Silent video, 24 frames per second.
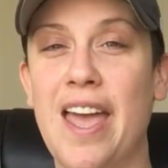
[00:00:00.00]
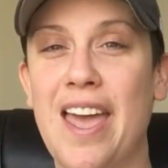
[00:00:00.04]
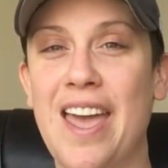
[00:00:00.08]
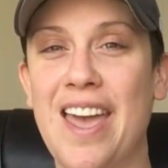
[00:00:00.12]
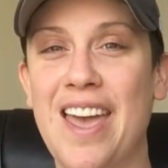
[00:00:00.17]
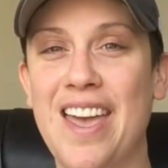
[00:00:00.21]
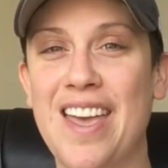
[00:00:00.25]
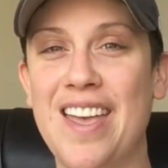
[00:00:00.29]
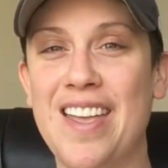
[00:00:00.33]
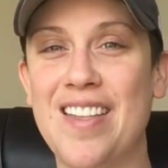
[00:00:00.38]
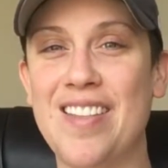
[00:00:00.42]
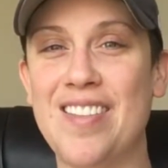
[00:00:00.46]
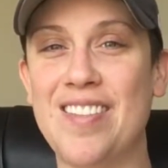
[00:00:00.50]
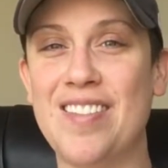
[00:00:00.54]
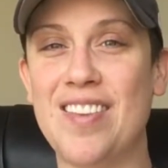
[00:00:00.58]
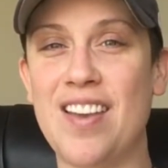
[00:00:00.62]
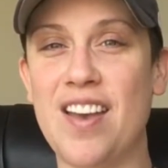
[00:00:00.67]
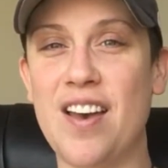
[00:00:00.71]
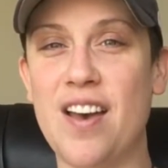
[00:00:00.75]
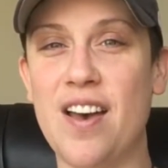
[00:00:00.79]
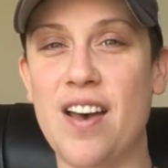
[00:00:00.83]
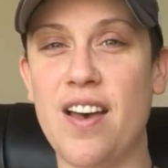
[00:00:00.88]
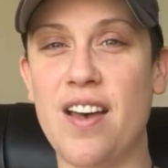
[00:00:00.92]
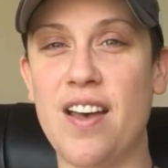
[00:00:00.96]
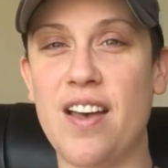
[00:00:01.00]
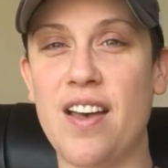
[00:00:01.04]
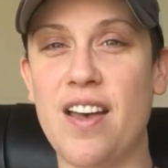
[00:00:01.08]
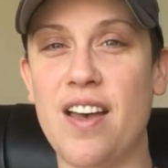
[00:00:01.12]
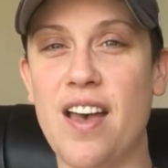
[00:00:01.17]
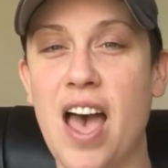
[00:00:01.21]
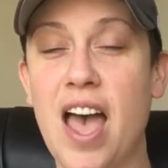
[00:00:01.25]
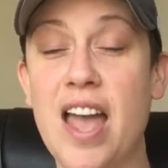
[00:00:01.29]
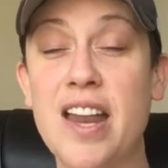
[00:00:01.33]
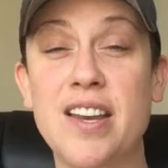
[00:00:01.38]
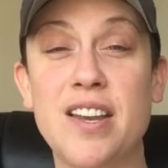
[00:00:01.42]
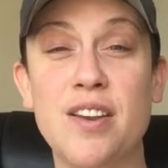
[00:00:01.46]
And
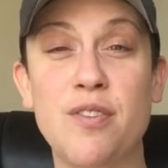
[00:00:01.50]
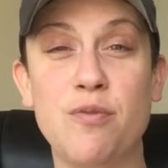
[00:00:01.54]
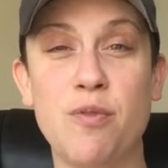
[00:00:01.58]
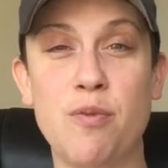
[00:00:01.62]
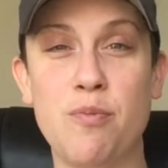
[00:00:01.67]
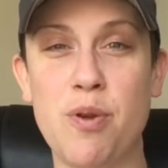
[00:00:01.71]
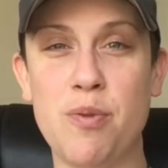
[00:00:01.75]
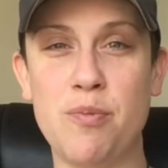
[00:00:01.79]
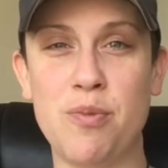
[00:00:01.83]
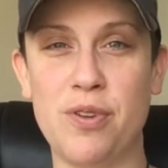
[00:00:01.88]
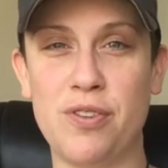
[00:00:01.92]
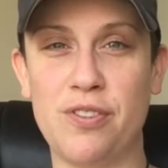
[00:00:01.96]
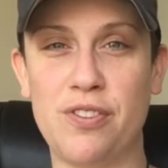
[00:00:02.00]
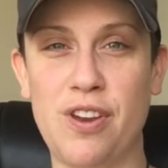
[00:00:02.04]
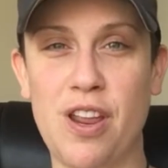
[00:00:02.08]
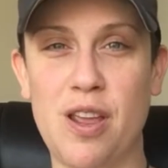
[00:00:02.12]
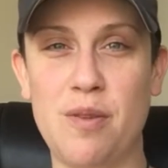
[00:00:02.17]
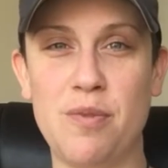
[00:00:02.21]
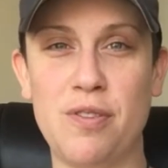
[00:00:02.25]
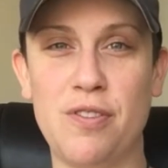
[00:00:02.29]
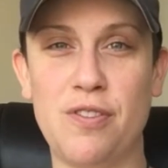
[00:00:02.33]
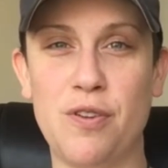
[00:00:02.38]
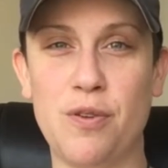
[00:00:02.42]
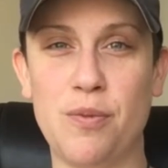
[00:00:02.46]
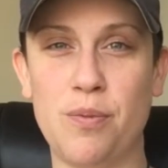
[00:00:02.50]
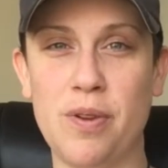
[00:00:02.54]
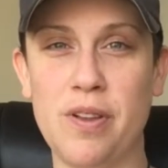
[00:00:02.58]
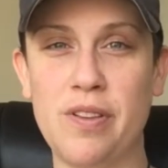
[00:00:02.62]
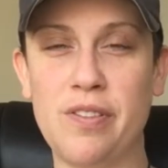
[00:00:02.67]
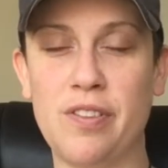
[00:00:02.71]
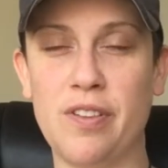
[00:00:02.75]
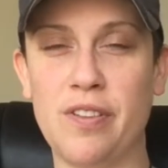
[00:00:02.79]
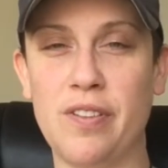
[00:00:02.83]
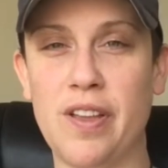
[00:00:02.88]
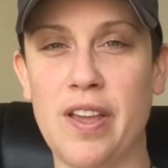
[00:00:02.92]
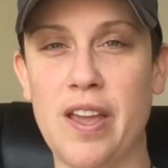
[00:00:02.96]
I didn't remember his name until
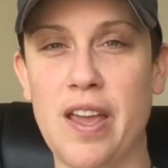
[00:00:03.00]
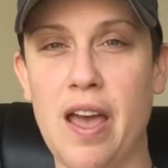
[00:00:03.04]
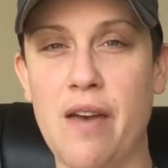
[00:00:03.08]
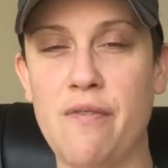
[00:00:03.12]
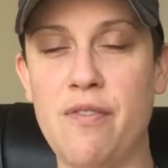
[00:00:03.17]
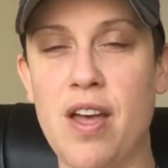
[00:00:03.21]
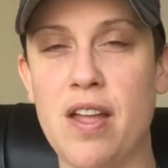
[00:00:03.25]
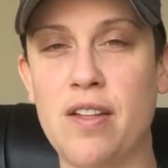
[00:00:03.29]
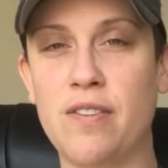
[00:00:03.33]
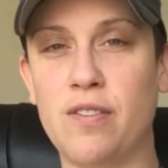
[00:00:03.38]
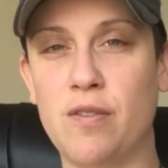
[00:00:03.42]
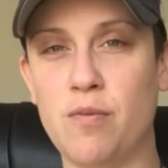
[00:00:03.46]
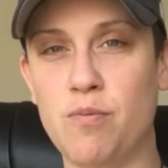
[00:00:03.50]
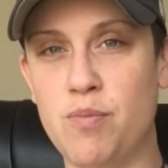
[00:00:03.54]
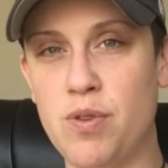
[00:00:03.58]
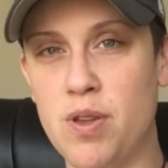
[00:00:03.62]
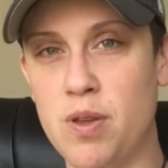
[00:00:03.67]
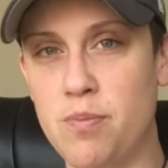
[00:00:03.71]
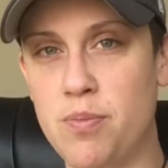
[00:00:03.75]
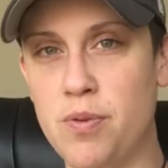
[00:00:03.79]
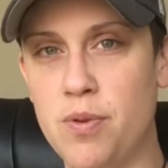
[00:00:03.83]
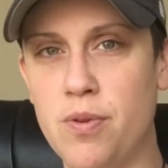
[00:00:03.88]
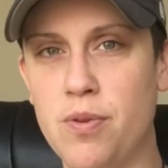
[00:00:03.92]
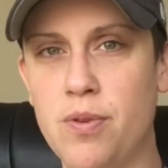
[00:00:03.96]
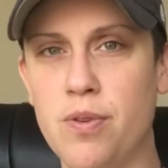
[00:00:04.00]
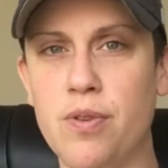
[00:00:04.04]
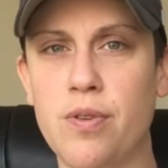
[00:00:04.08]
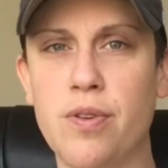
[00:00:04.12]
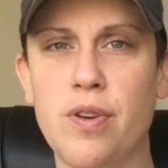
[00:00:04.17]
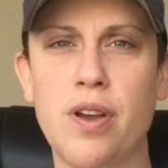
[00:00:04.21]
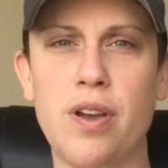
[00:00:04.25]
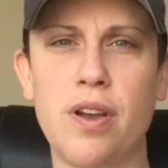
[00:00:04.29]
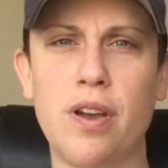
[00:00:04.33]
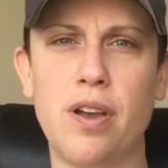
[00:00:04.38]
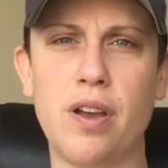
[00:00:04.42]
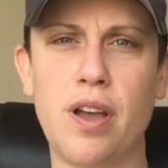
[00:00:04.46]
recently. I've had some people
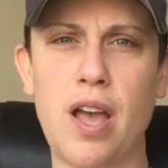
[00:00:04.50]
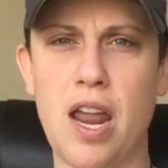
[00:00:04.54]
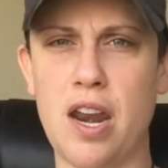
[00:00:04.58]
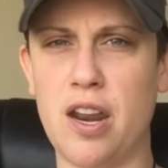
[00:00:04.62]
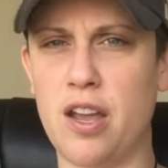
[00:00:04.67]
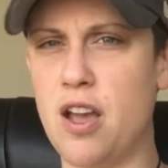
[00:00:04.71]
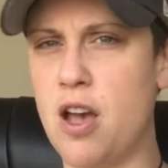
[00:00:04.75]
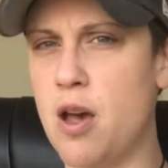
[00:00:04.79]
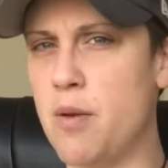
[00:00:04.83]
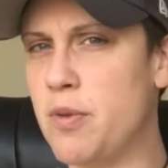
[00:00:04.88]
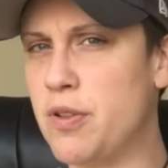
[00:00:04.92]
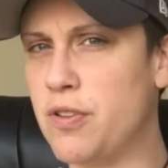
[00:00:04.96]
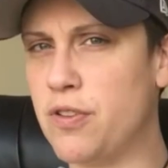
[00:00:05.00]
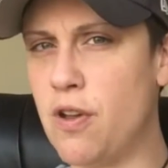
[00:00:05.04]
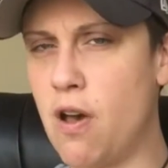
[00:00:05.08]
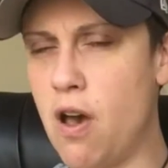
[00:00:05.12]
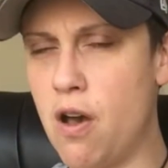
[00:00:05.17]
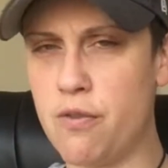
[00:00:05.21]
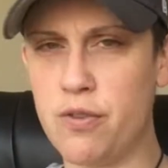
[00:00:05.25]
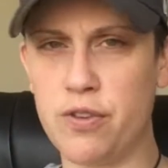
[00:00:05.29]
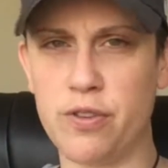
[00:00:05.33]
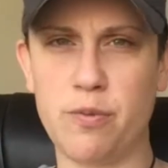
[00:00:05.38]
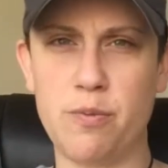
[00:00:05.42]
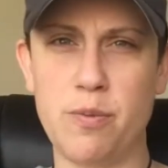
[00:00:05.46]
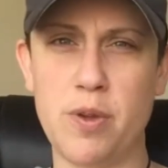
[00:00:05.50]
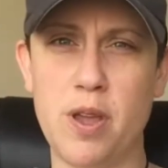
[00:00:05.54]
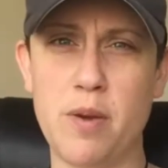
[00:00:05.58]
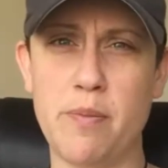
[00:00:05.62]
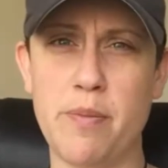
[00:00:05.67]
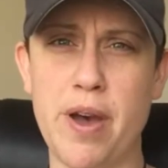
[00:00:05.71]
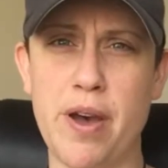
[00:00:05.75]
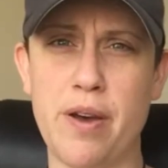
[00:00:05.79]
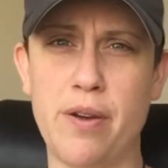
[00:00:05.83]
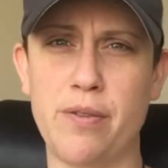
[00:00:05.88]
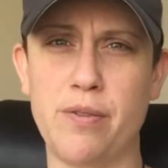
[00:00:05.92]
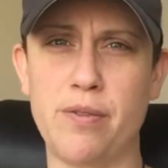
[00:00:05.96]
kind of come and talk with me
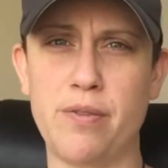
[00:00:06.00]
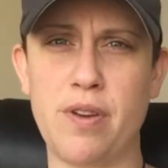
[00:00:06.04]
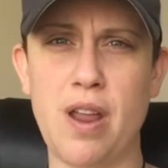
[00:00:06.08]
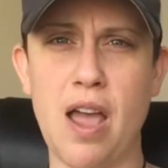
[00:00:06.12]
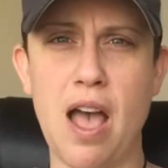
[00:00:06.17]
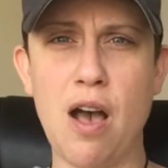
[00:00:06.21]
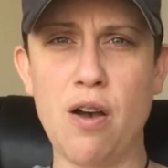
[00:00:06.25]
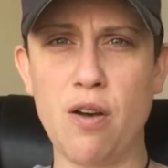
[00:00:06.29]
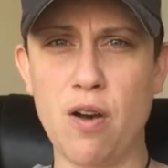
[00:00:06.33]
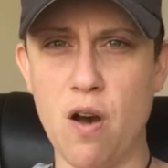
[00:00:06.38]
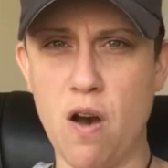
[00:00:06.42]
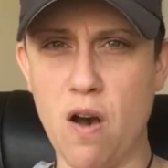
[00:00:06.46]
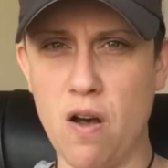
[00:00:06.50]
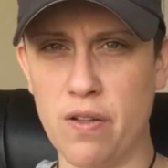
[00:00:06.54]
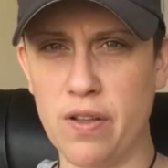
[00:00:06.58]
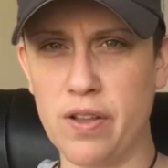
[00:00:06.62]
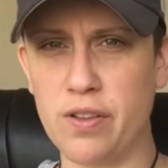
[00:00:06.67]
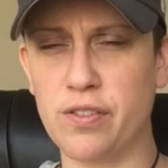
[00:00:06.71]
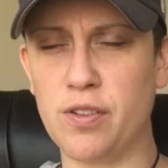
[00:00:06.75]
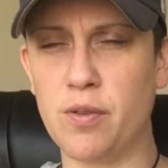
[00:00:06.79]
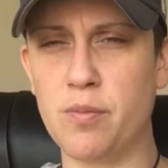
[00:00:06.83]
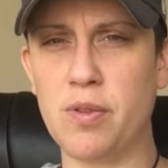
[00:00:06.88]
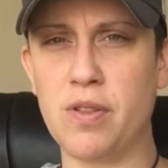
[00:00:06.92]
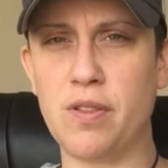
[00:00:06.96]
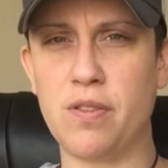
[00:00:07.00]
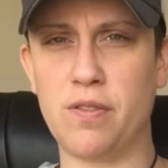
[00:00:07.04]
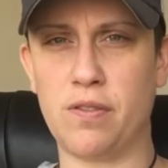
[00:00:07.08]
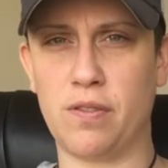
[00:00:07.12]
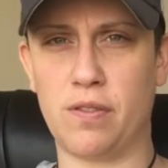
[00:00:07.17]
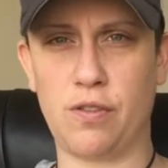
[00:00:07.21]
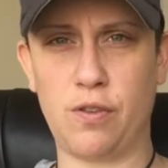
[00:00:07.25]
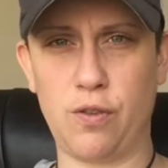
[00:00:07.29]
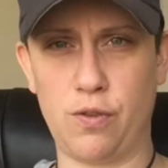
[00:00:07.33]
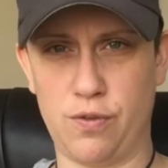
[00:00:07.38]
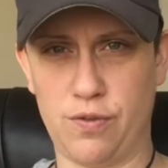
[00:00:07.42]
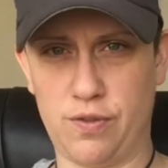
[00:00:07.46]
about alcoholism and
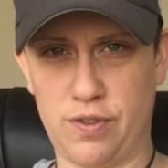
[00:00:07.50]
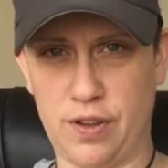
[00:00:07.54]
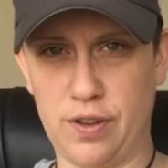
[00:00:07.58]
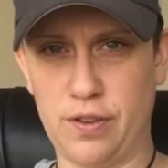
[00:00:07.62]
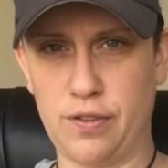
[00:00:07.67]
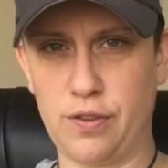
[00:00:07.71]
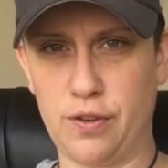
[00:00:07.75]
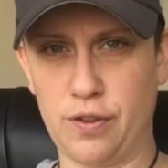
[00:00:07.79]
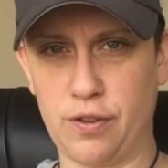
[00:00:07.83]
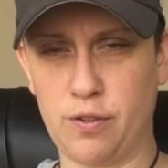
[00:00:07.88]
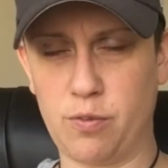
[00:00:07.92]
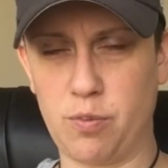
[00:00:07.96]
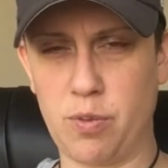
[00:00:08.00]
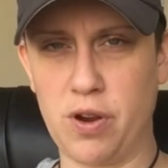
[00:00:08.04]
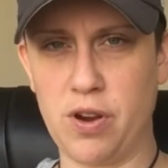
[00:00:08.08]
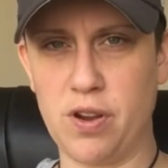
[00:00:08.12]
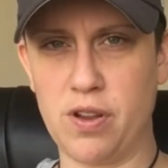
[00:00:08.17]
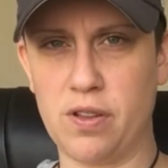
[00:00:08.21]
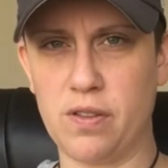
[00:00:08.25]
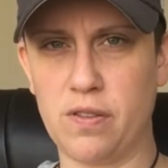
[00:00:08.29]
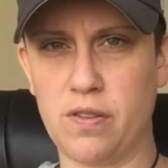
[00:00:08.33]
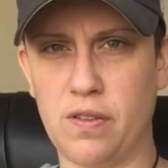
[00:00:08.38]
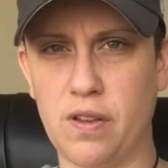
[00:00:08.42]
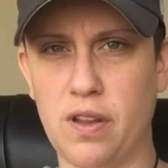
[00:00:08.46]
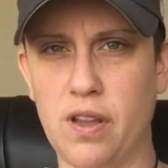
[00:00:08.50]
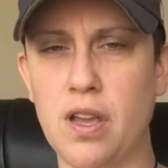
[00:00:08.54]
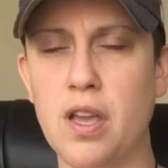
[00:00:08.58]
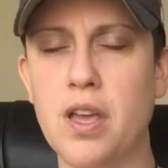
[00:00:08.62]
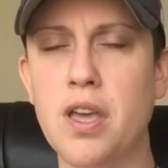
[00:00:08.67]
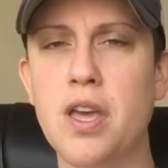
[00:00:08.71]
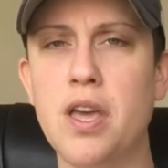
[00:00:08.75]
certain things they're experiencing,